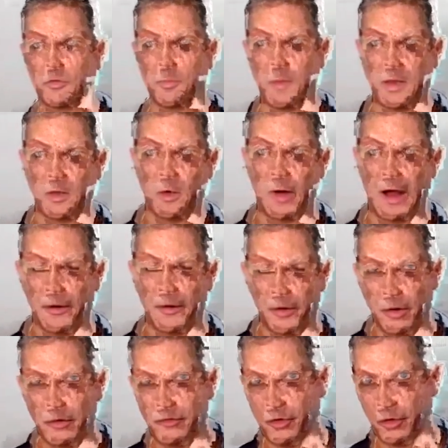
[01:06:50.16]
of us may know how
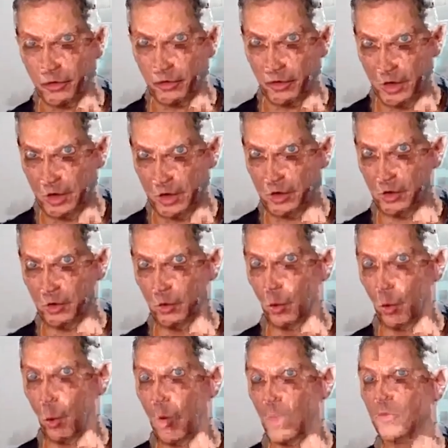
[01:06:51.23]
to adjust an
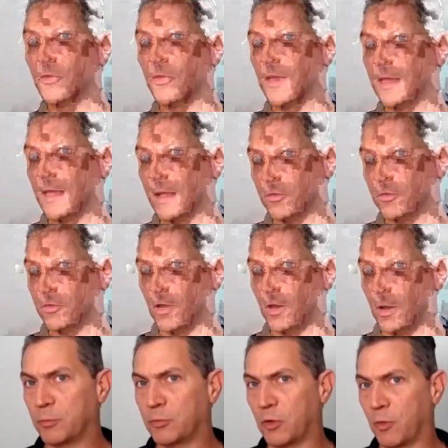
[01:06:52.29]
EQ once they get
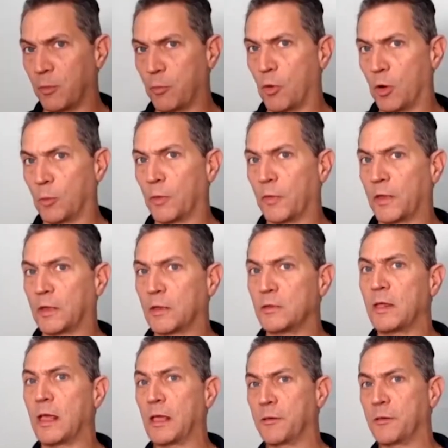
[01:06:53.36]
set up to the point where they can
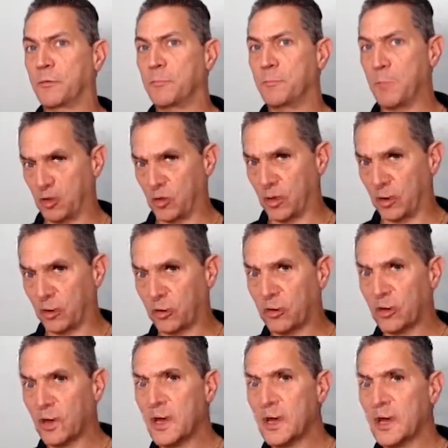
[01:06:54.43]
take measurements.